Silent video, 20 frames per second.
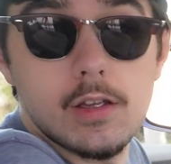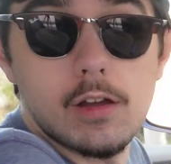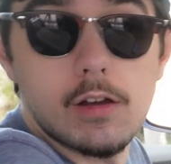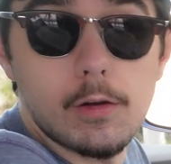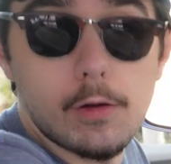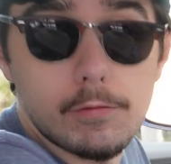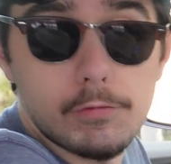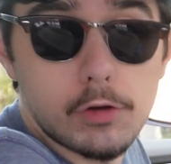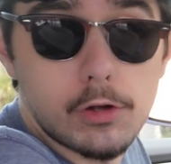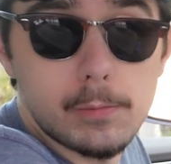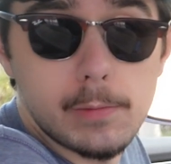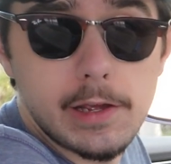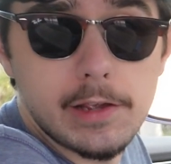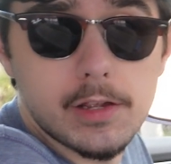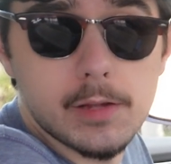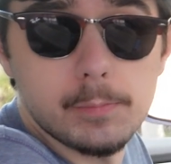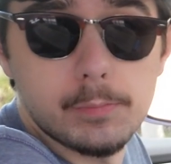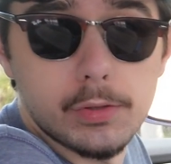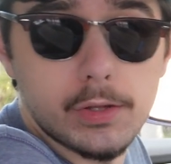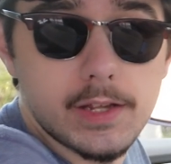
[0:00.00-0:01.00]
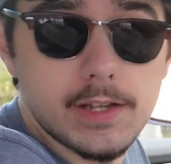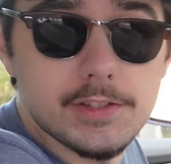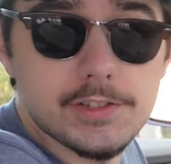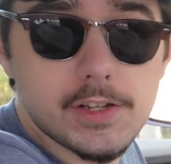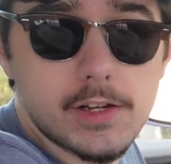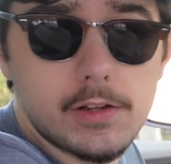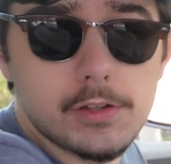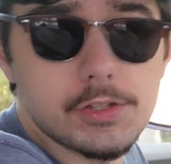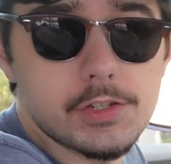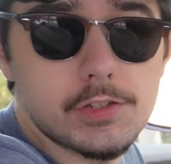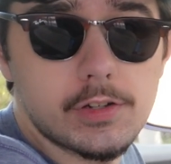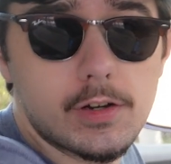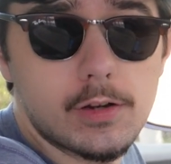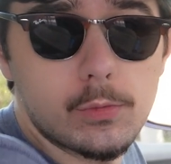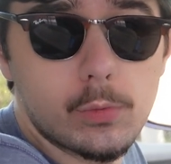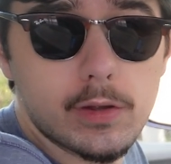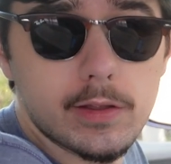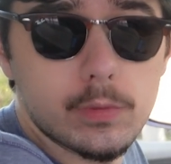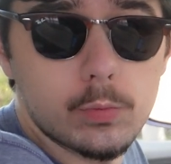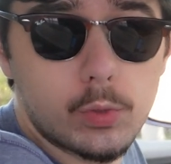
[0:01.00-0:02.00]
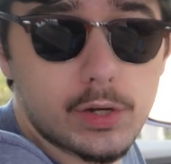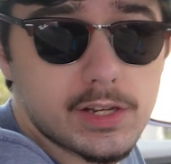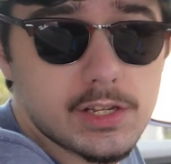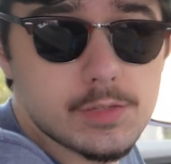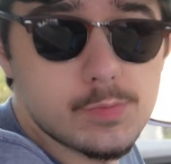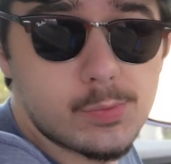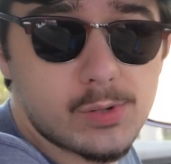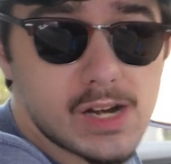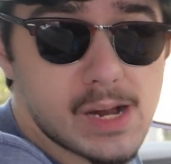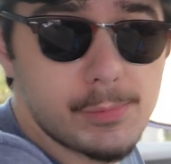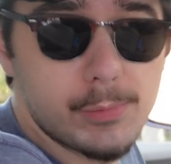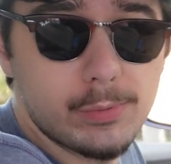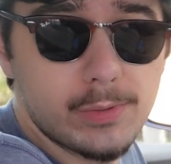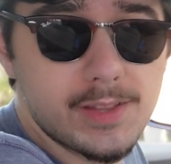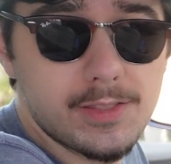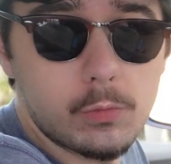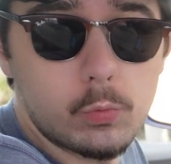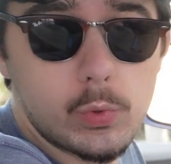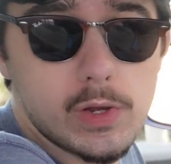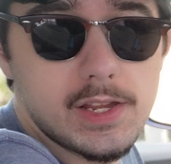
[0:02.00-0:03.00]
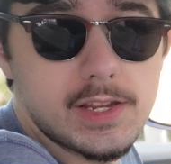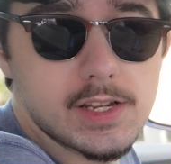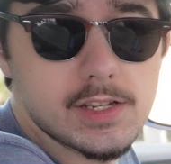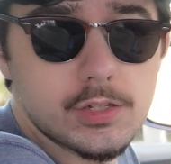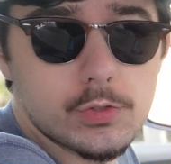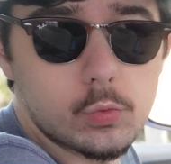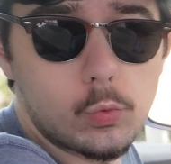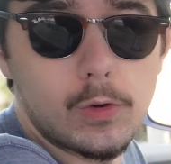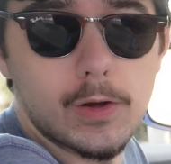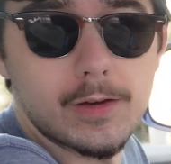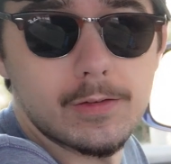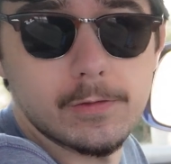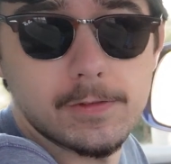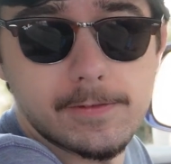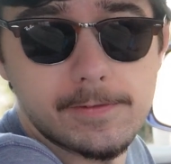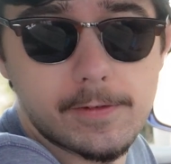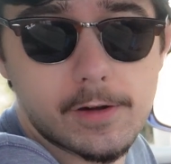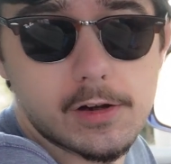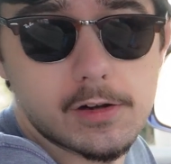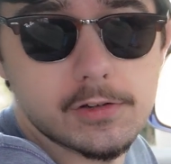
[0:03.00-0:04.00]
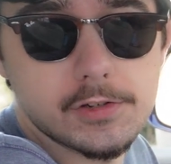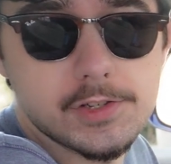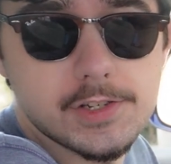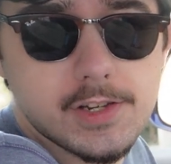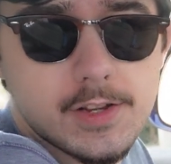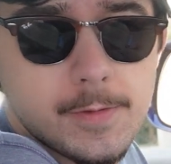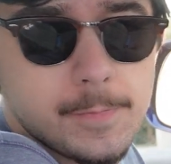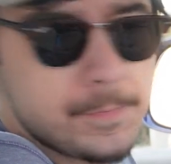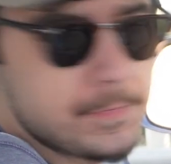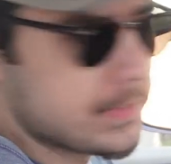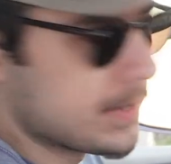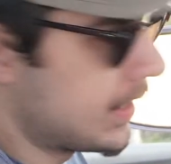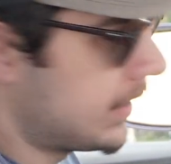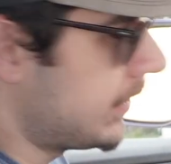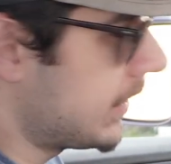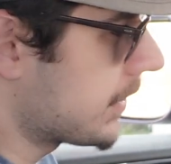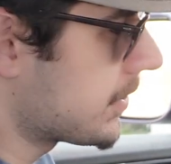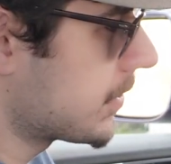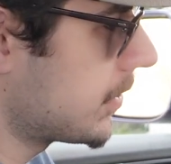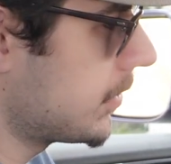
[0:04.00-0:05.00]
Of all my complaints, I'll start with what is probably the weakest one first, and that's